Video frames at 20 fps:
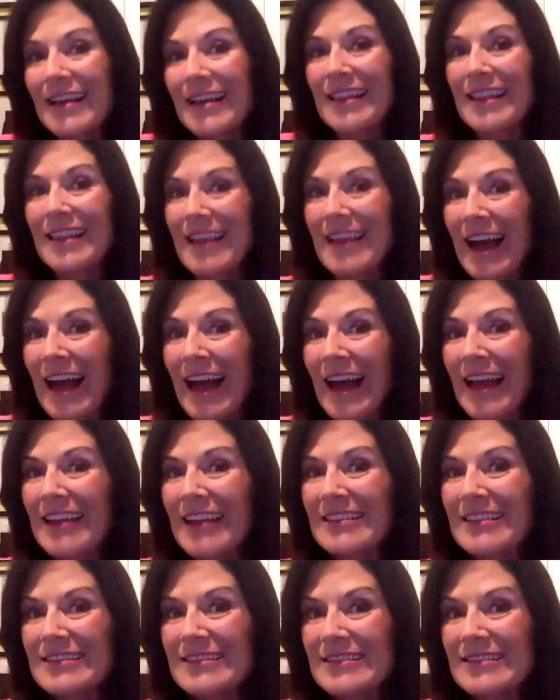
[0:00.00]
The guy,
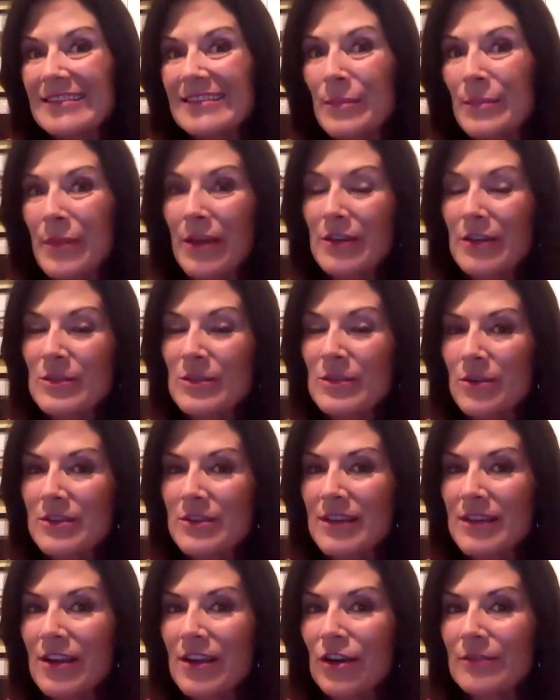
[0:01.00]
the male sports
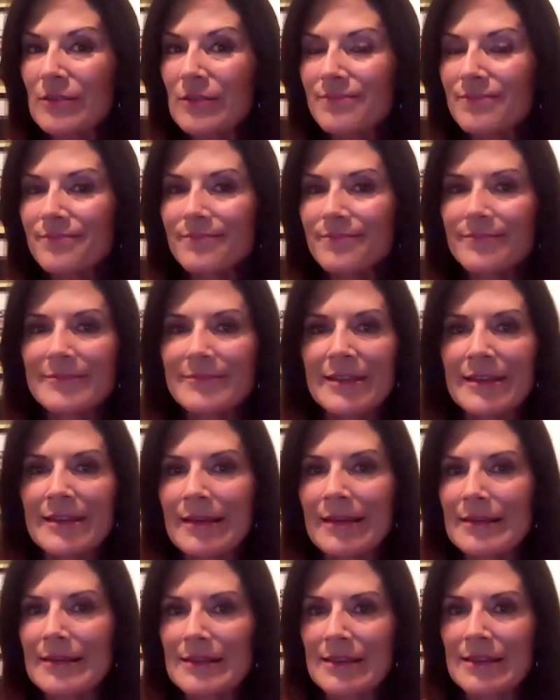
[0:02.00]
anchor, didn't get
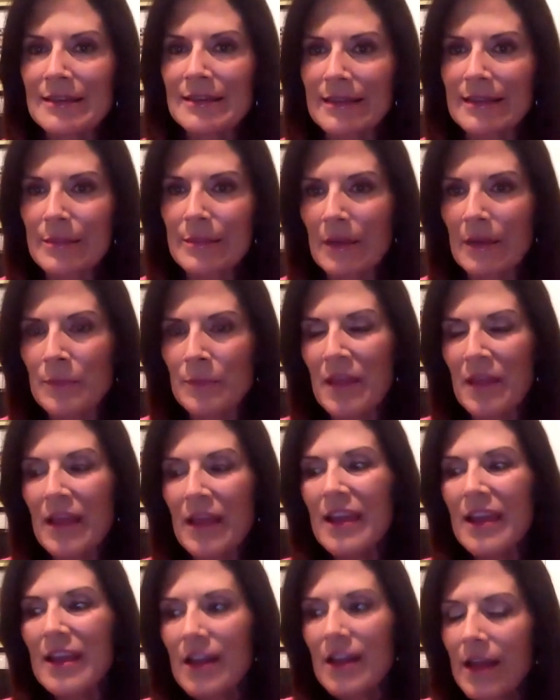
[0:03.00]
a single email.
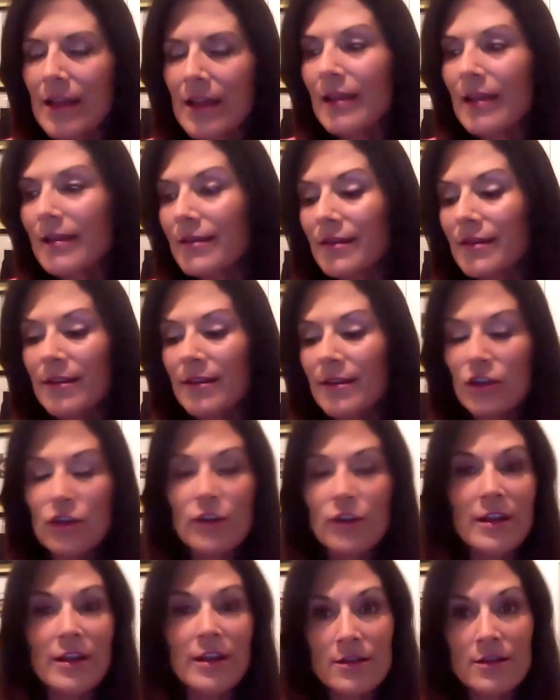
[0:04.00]
You know, and you'll
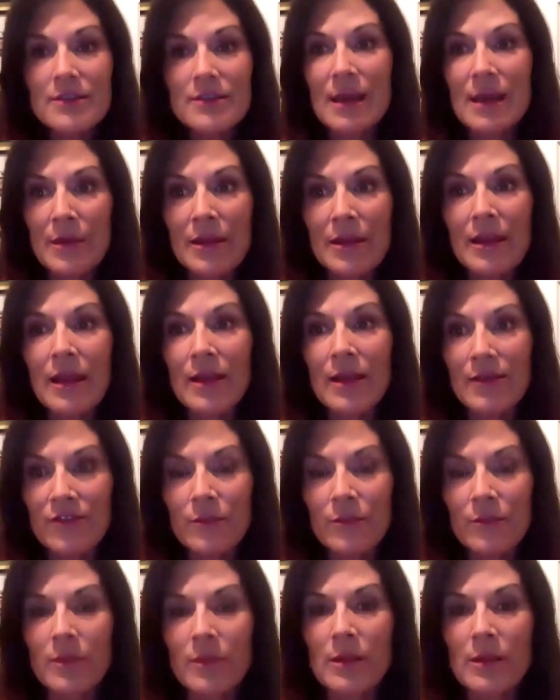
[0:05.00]
hear this time and again
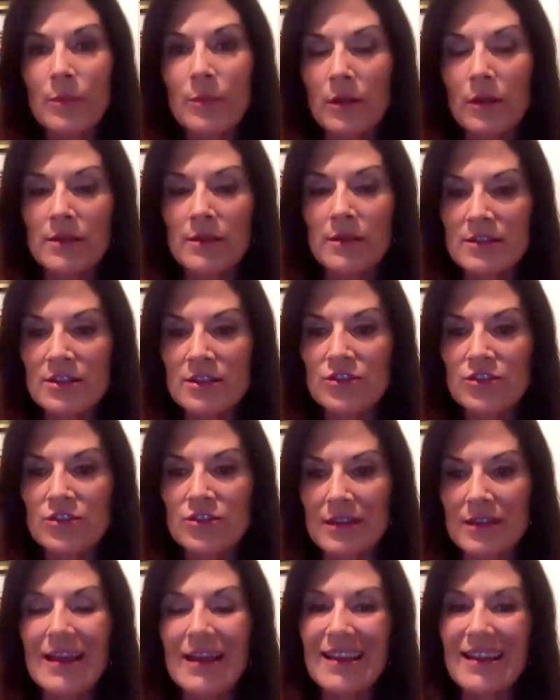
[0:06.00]
from people in this
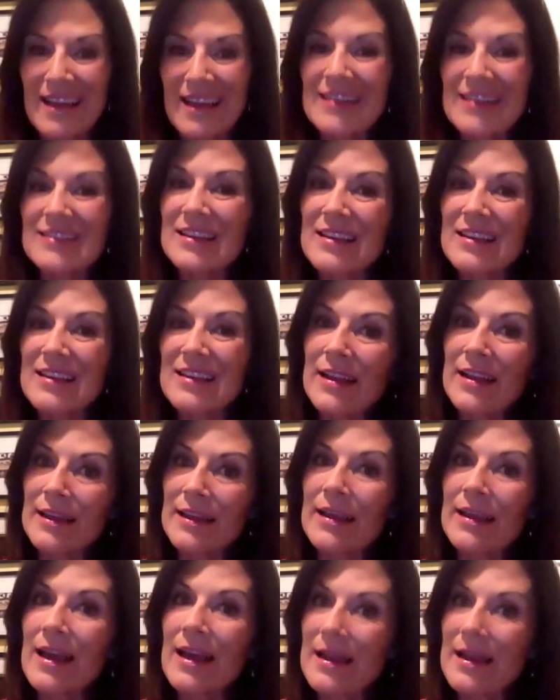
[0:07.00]
industry. Guys can kind
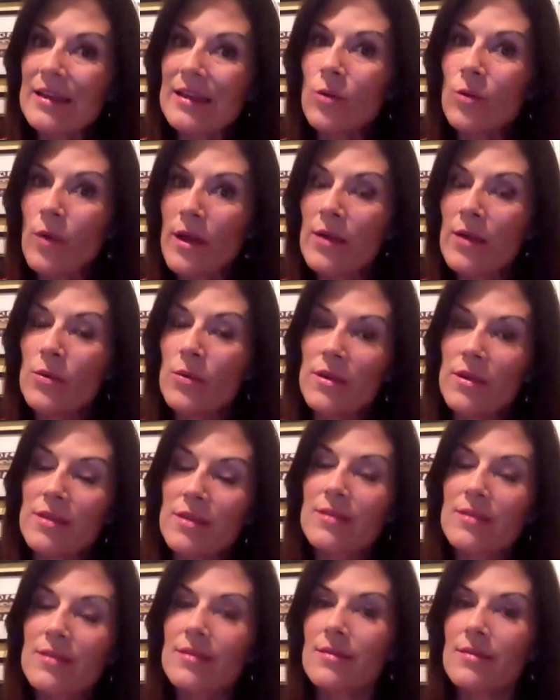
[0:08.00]
of get away with
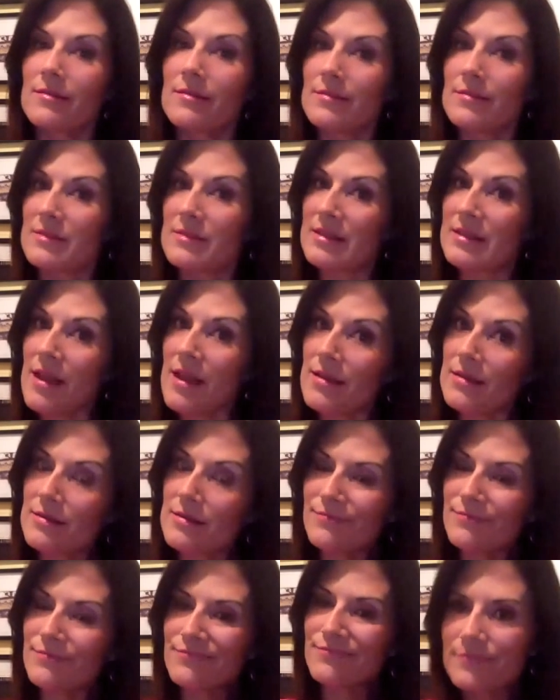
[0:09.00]

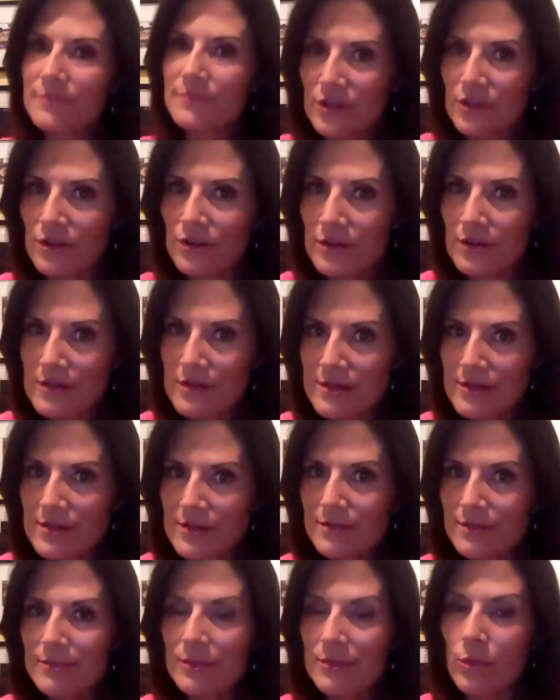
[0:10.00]
mistakes.
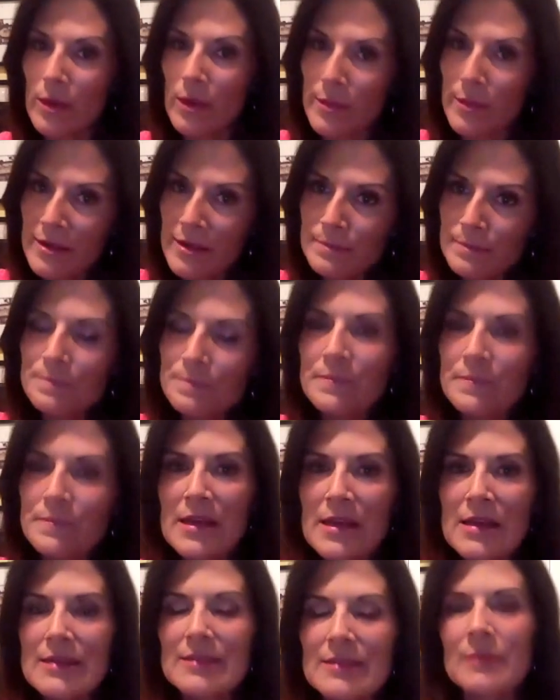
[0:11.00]
Girls, women,
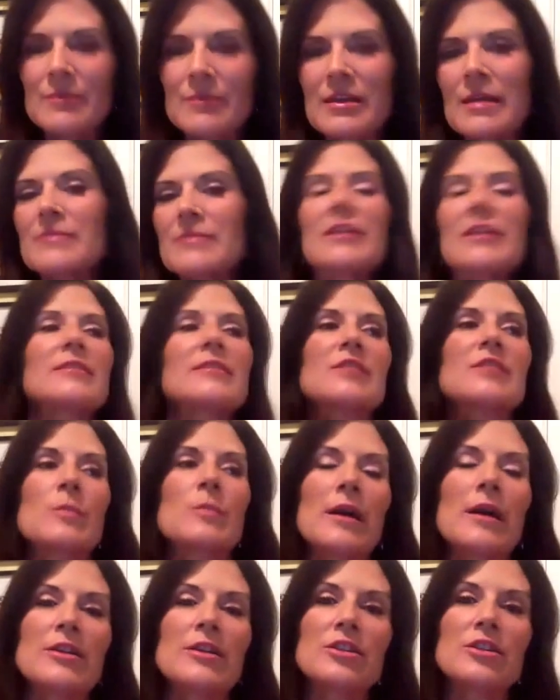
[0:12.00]
sometimes not so
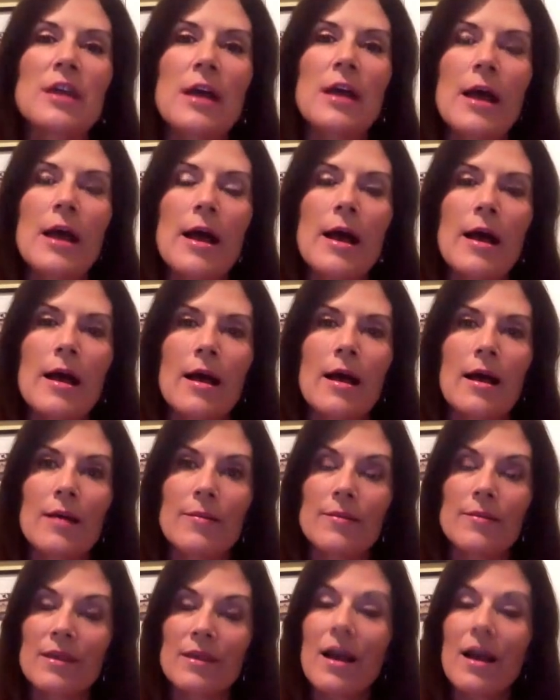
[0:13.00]
much.
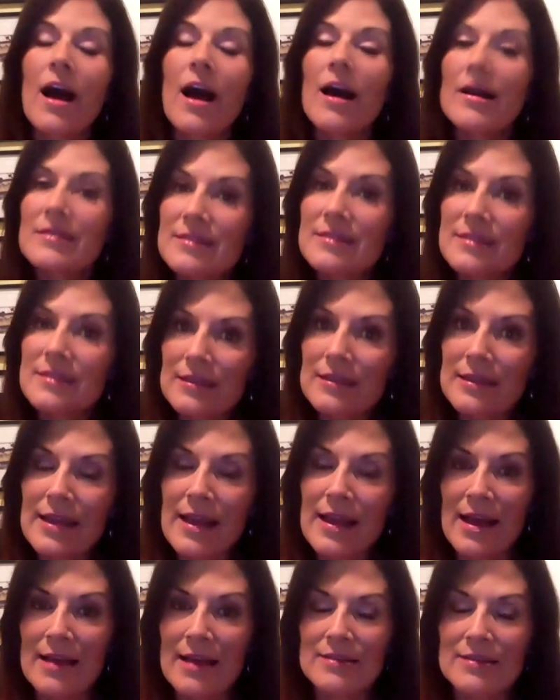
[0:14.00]
I'm constantly
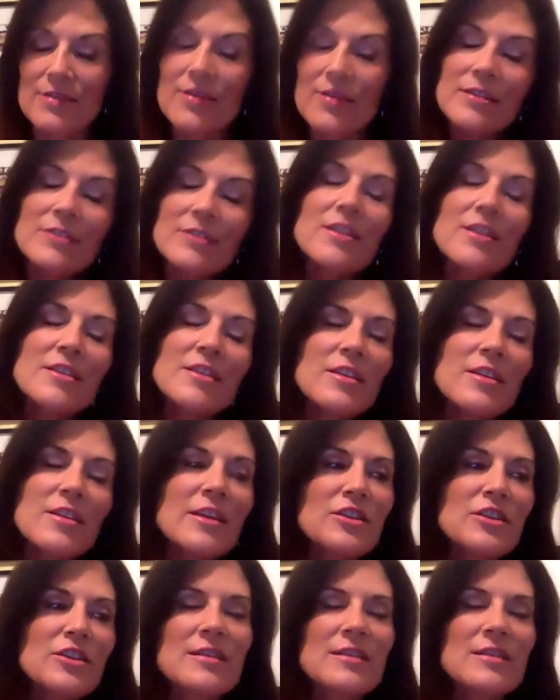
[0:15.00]
asked. So that's
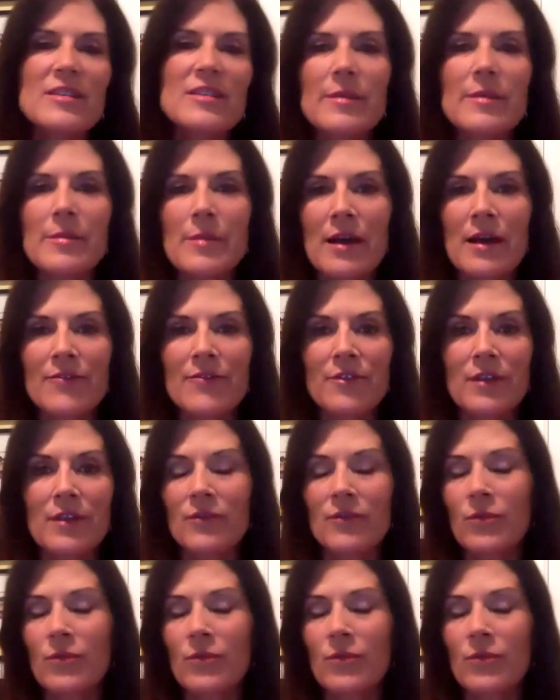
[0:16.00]
just something to be mindful of.